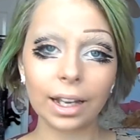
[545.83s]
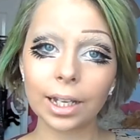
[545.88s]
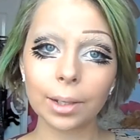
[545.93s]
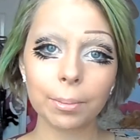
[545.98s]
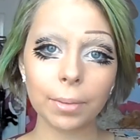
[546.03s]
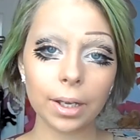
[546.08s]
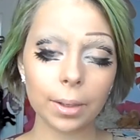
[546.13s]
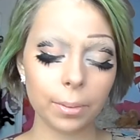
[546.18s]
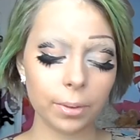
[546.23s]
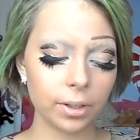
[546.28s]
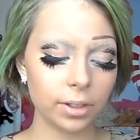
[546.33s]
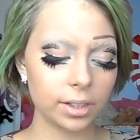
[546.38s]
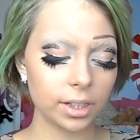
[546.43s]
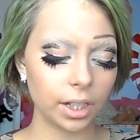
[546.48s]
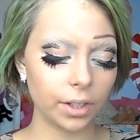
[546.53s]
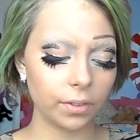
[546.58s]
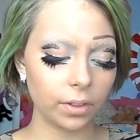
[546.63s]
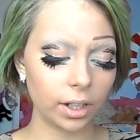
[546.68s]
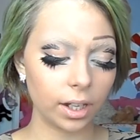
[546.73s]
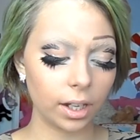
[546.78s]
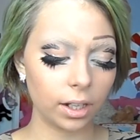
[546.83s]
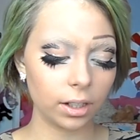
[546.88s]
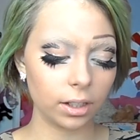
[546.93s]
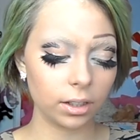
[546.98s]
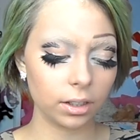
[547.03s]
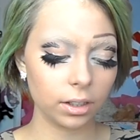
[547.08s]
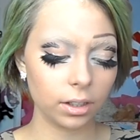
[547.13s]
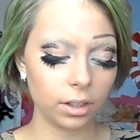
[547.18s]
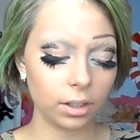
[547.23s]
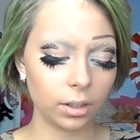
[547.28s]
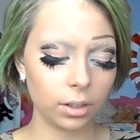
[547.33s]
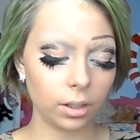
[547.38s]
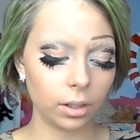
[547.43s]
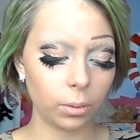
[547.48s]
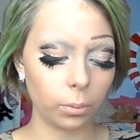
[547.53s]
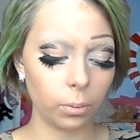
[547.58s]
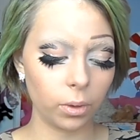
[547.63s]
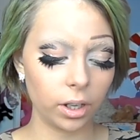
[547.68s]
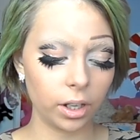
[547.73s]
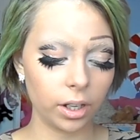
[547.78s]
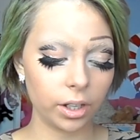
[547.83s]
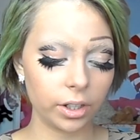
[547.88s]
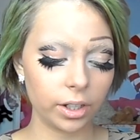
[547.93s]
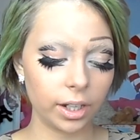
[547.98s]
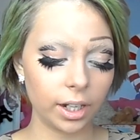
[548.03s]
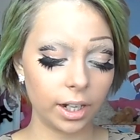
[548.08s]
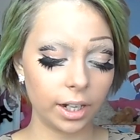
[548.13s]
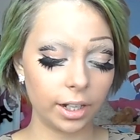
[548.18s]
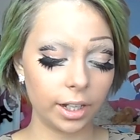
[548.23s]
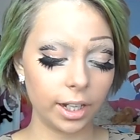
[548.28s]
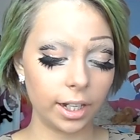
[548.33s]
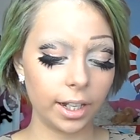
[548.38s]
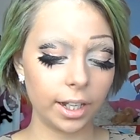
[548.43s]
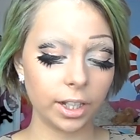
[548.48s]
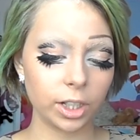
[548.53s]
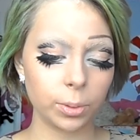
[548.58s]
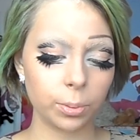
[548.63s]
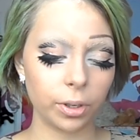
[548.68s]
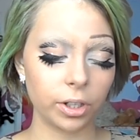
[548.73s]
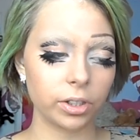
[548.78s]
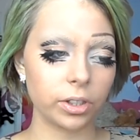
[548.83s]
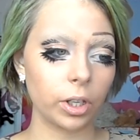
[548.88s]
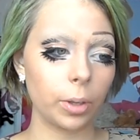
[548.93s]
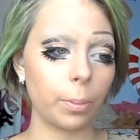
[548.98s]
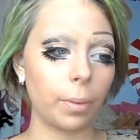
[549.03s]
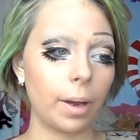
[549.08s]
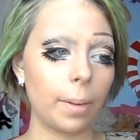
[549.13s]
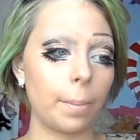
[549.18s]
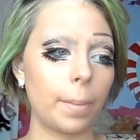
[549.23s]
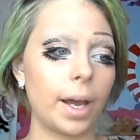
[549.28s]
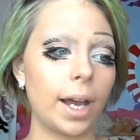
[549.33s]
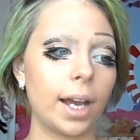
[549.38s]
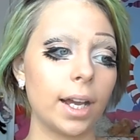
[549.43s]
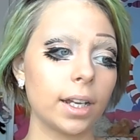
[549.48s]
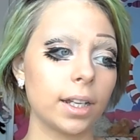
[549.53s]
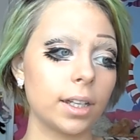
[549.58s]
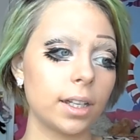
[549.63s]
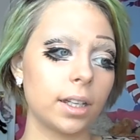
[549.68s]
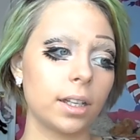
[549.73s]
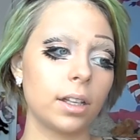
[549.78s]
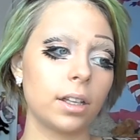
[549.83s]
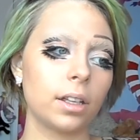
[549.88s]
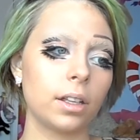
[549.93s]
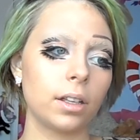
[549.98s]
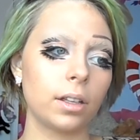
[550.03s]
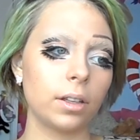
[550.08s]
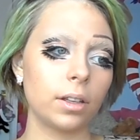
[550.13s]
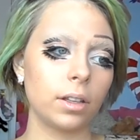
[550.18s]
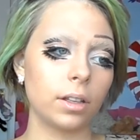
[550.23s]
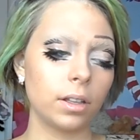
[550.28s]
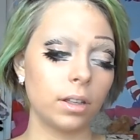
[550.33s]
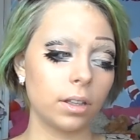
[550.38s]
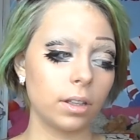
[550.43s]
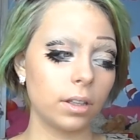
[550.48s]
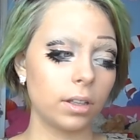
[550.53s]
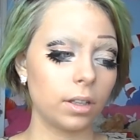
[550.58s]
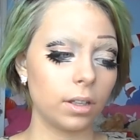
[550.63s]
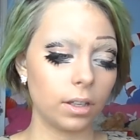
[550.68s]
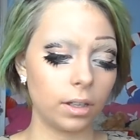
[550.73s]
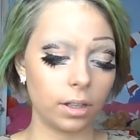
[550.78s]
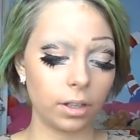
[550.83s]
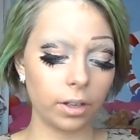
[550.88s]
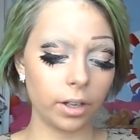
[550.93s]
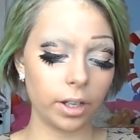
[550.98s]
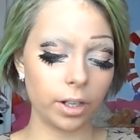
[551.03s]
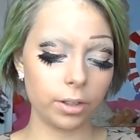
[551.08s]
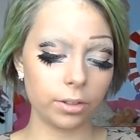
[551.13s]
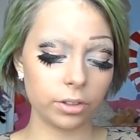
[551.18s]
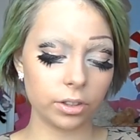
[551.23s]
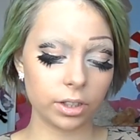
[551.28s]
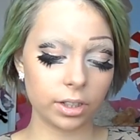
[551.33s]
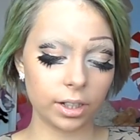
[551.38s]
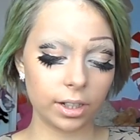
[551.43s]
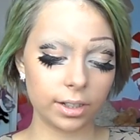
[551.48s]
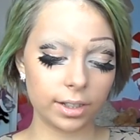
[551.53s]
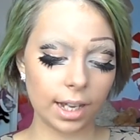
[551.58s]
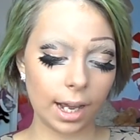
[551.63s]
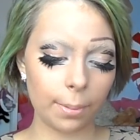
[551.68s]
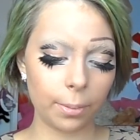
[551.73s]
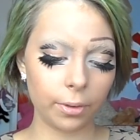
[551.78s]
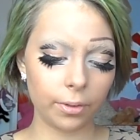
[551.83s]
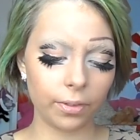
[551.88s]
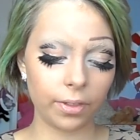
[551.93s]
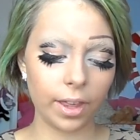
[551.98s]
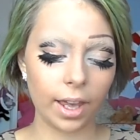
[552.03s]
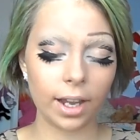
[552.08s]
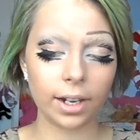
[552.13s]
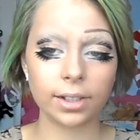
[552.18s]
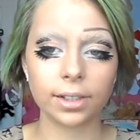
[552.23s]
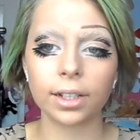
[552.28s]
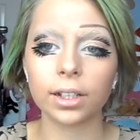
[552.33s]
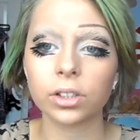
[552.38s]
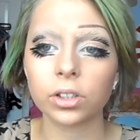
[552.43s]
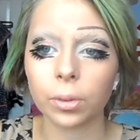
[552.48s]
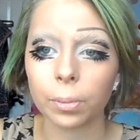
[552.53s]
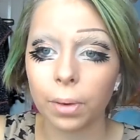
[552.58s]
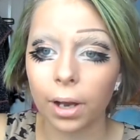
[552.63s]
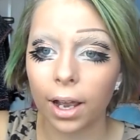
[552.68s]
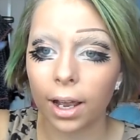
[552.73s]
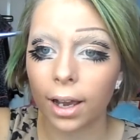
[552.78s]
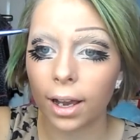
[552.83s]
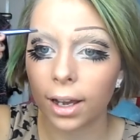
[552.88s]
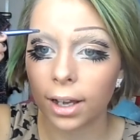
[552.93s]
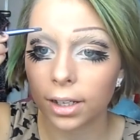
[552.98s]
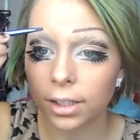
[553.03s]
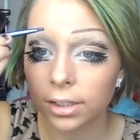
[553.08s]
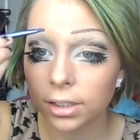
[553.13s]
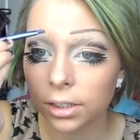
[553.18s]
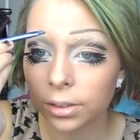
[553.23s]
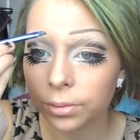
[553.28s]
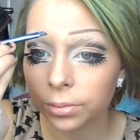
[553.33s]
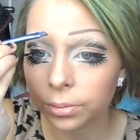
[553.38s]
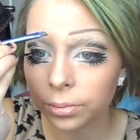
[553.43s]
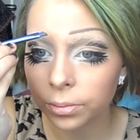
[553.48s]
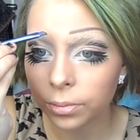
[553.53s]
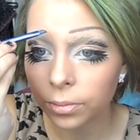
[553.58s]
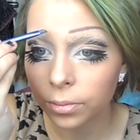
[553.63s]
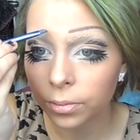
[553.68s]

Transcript: Lighty matty brown, is that even colour? Word. And then Espresso by MAC. And I'm just going to dab off the excess on my hand.